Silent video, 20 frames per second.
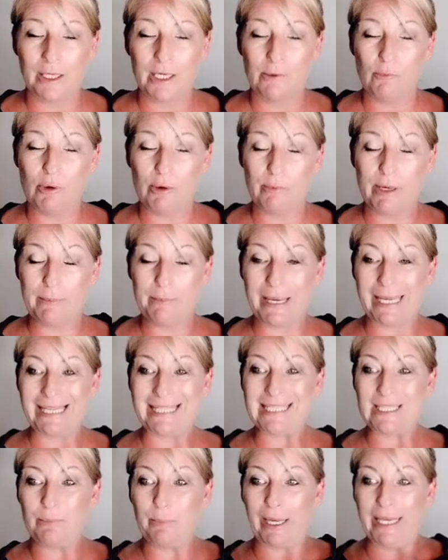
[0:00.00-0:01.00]
When we make
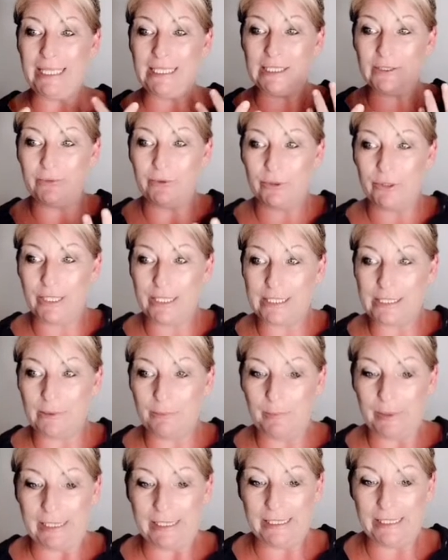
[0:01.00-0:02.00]
space for it to
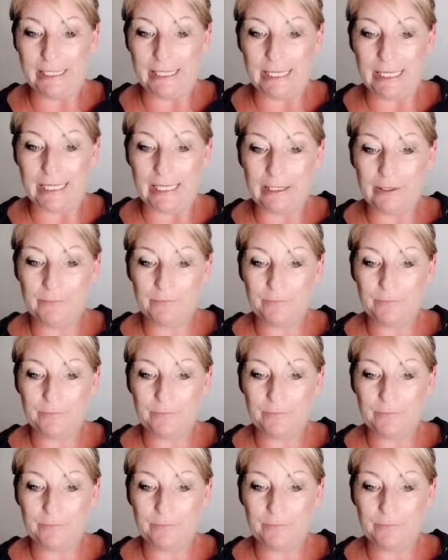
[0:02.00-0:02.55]
be there,